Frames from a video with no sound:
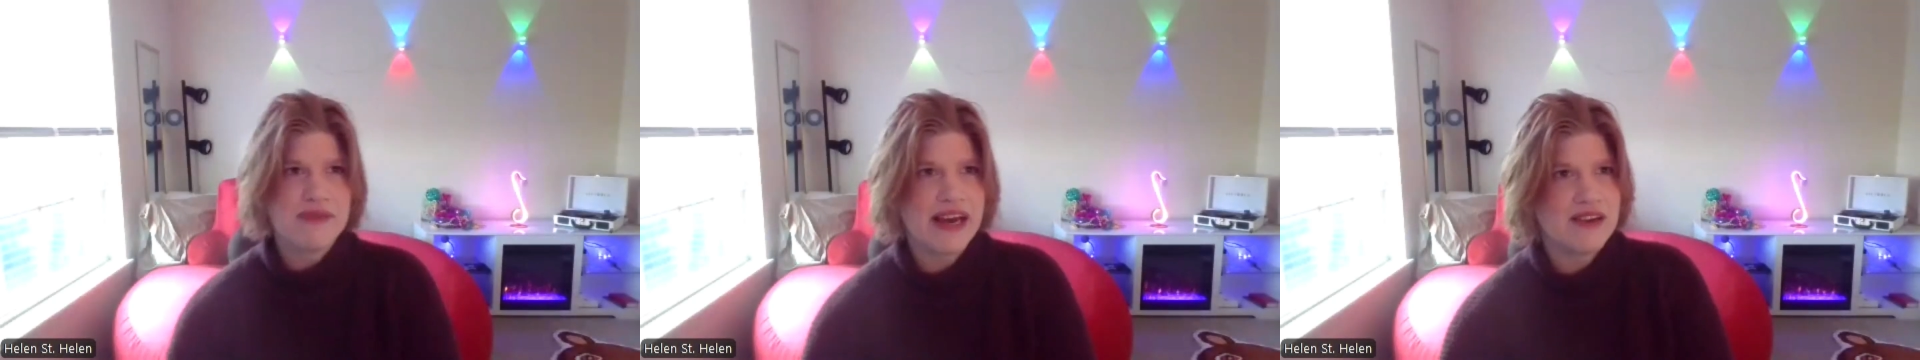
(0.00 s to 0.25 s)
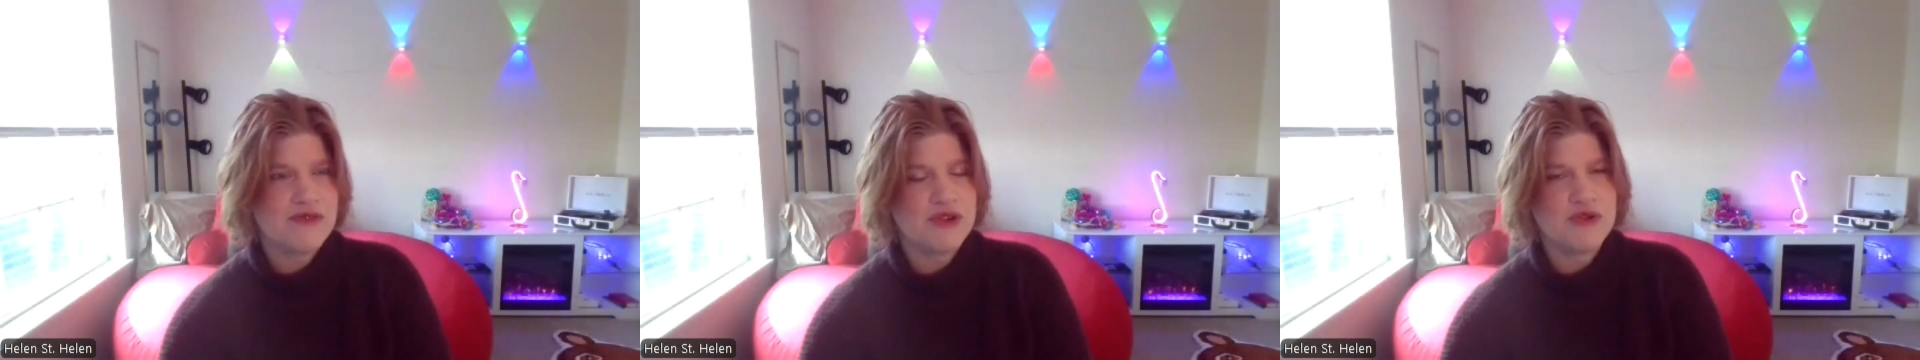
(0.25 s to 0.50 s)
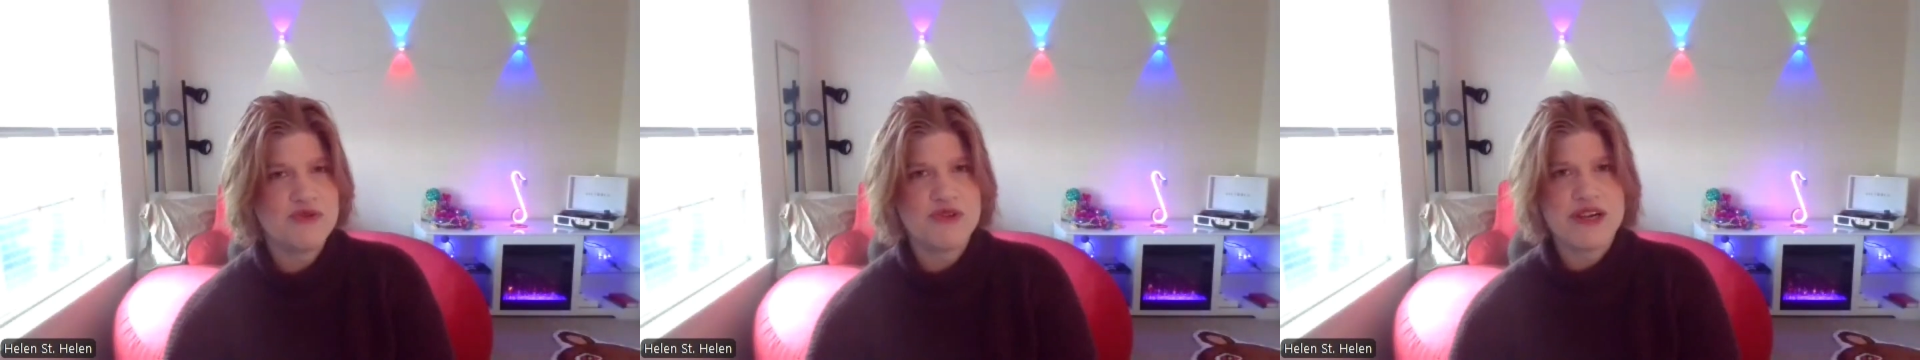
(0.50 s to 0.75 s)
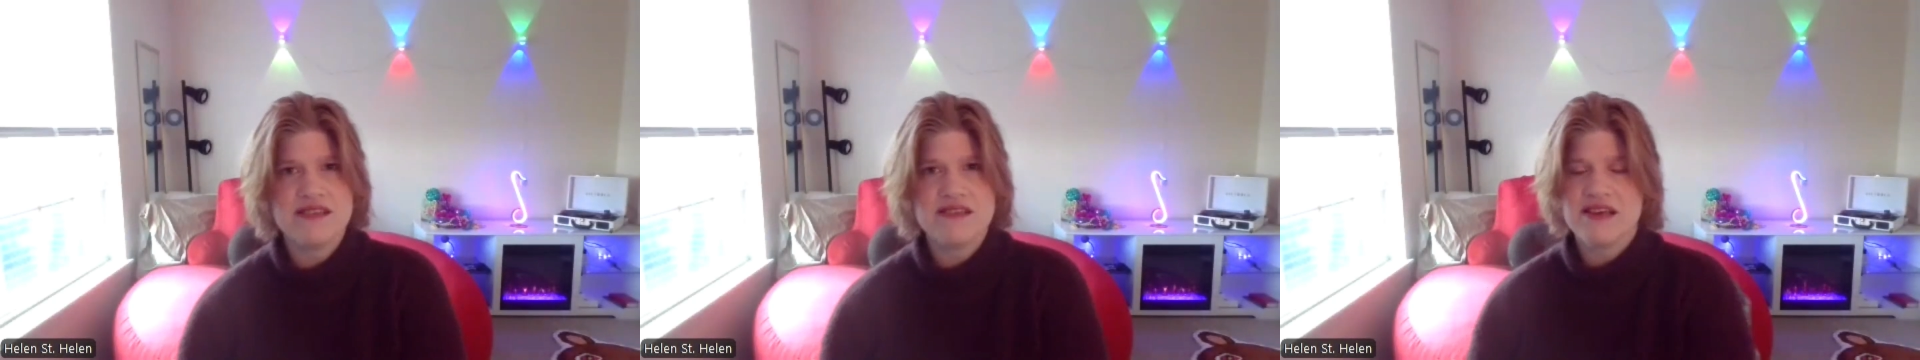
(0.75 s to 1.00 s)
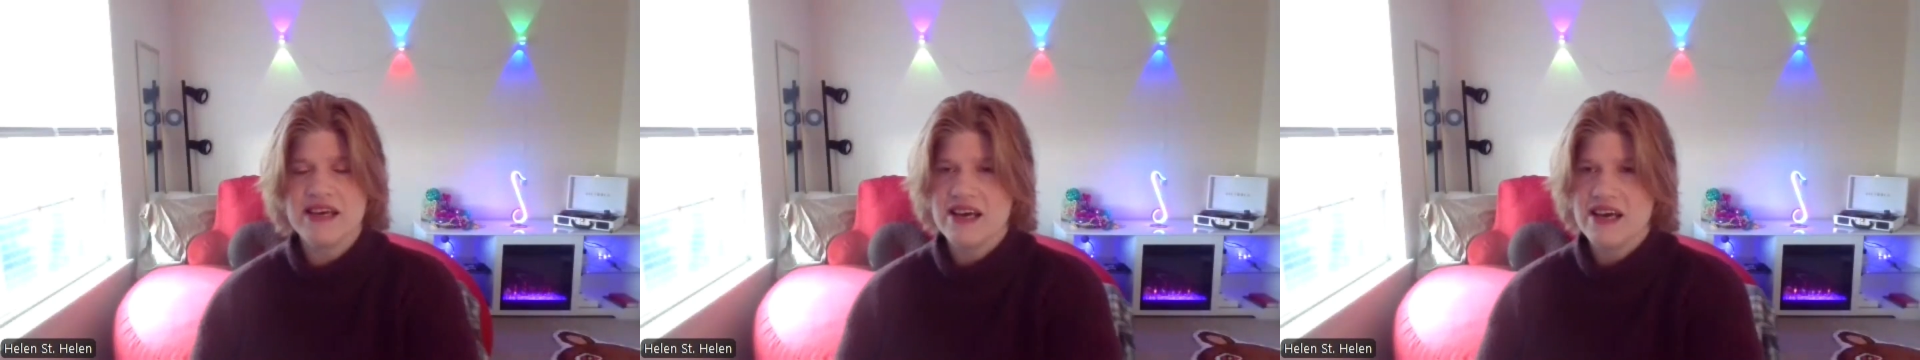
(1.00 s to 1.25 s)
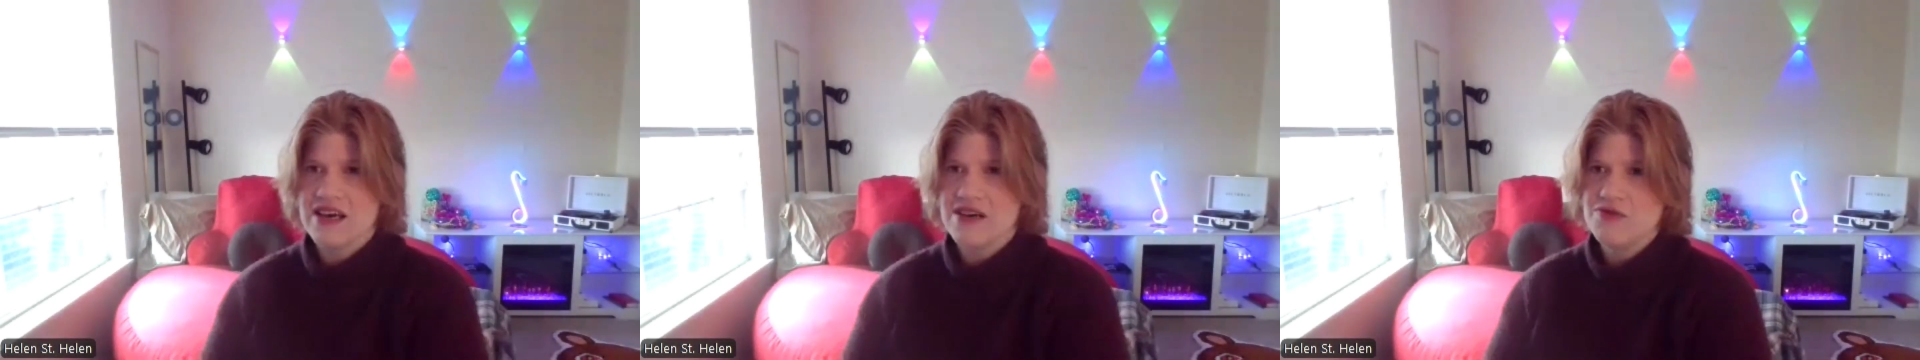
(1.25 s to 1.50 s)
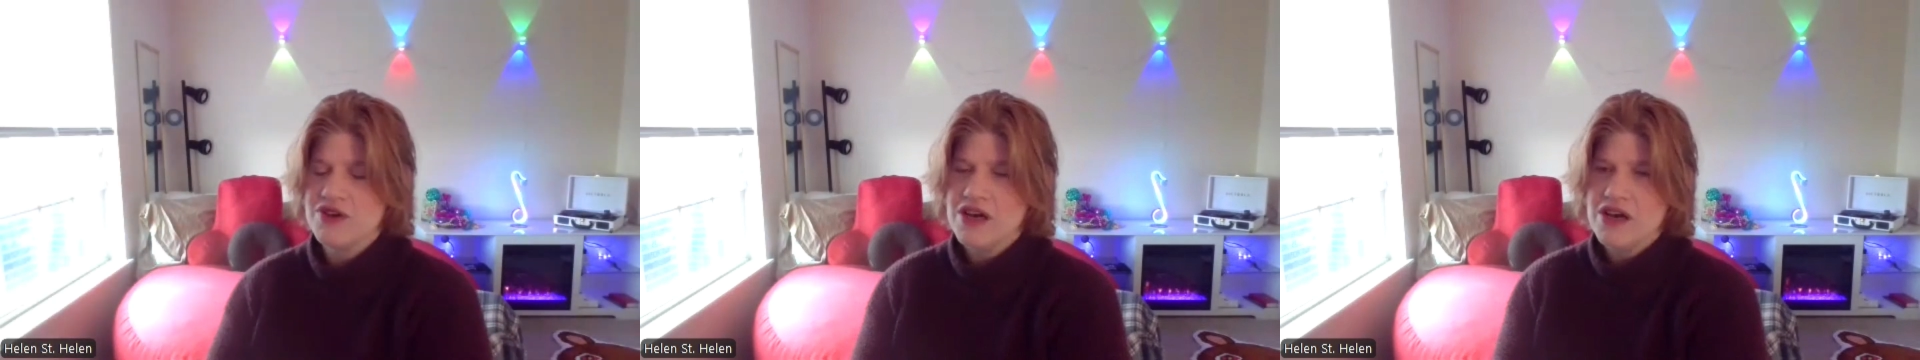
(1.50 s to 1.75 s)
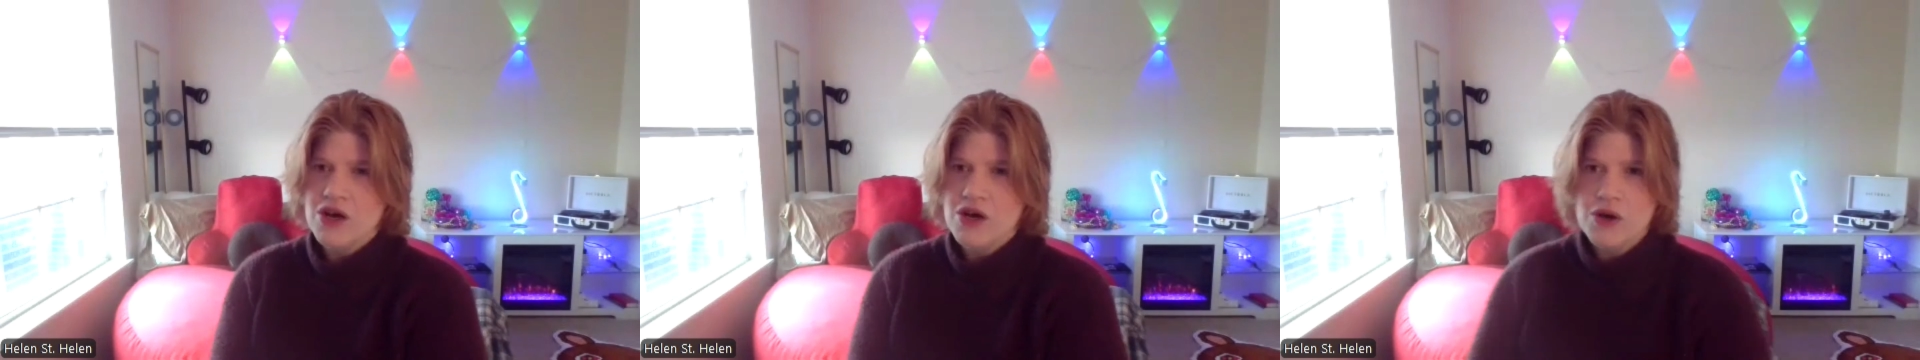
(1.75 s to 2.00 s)
had a few friends that have
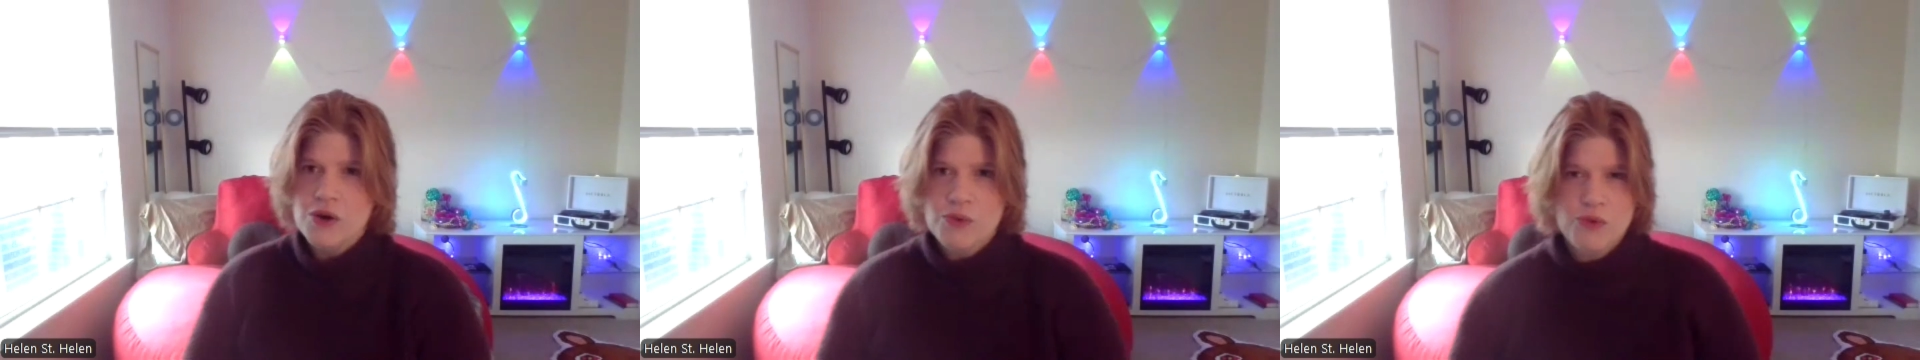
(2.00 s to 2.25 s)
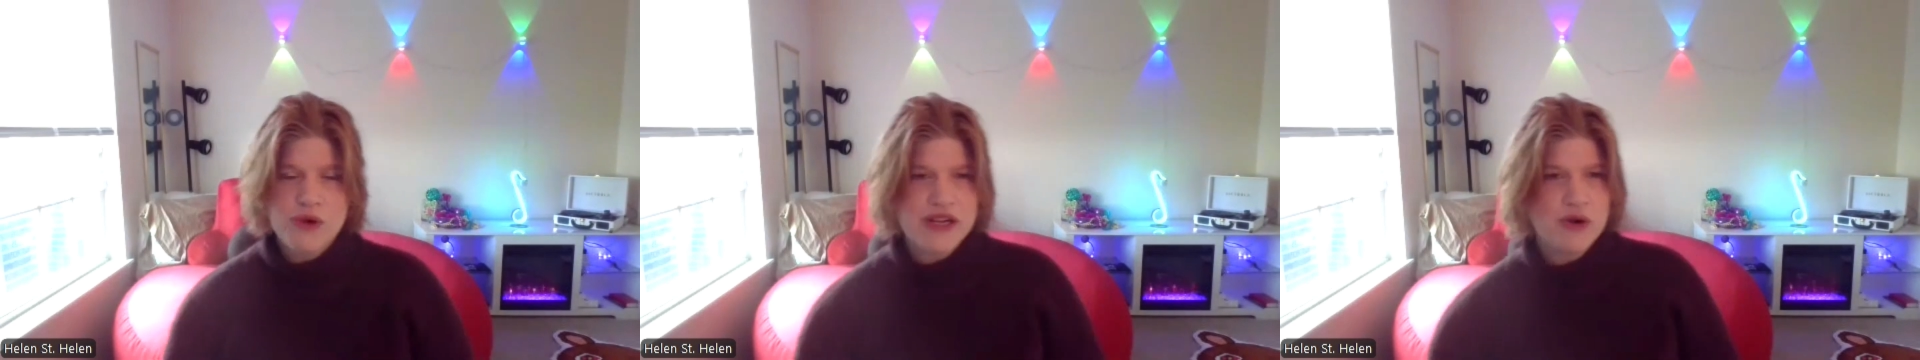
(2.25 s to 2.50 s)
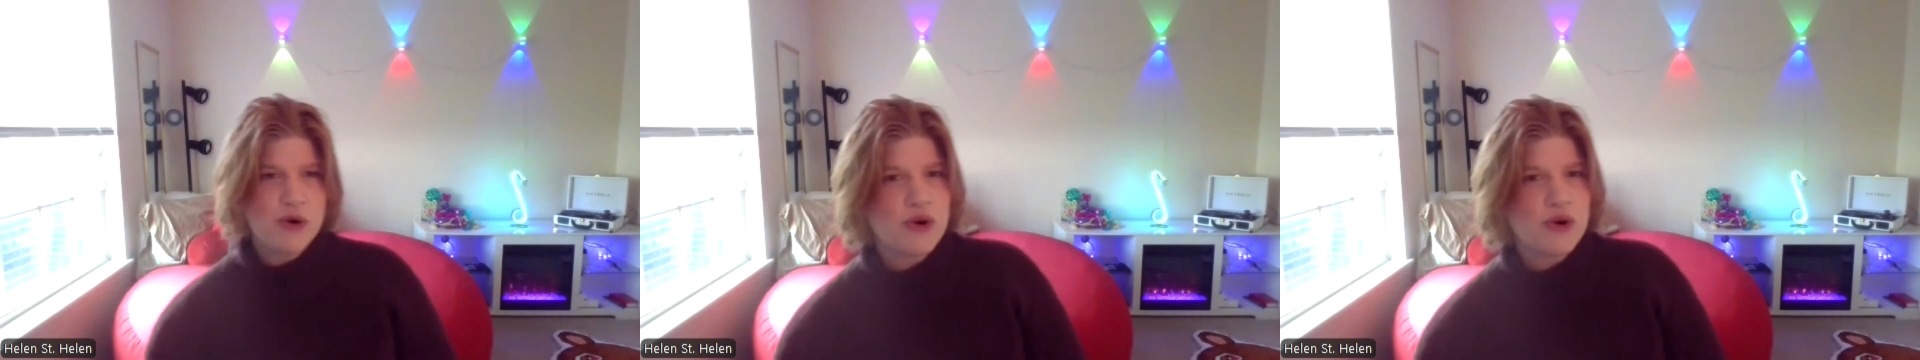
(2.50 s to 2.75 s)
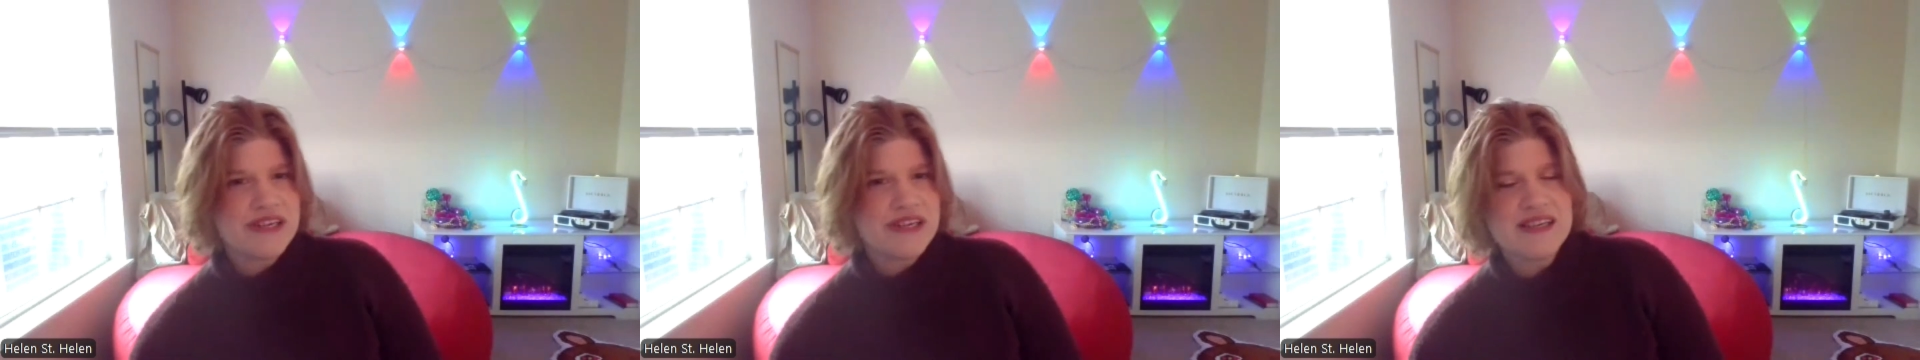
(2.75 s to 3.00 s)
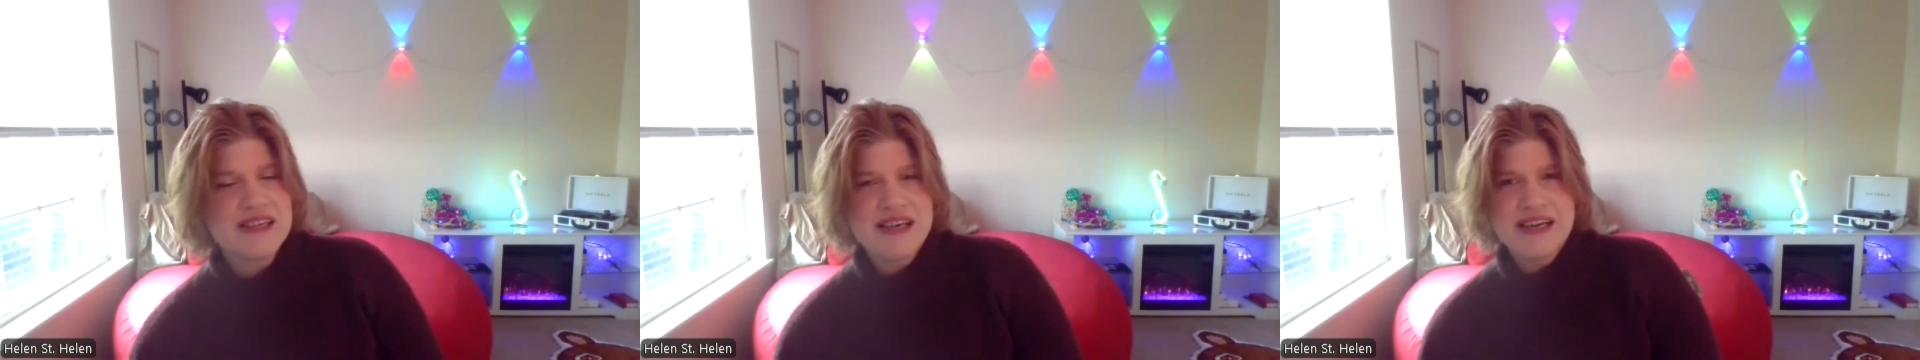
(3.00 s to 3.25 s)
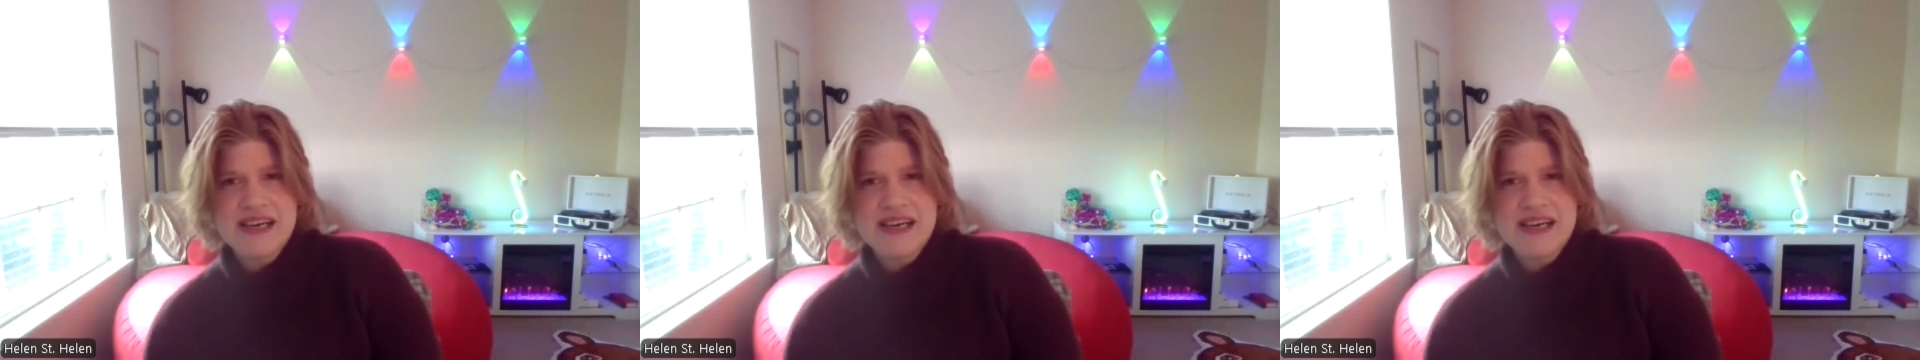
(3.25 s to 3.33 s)
recorded,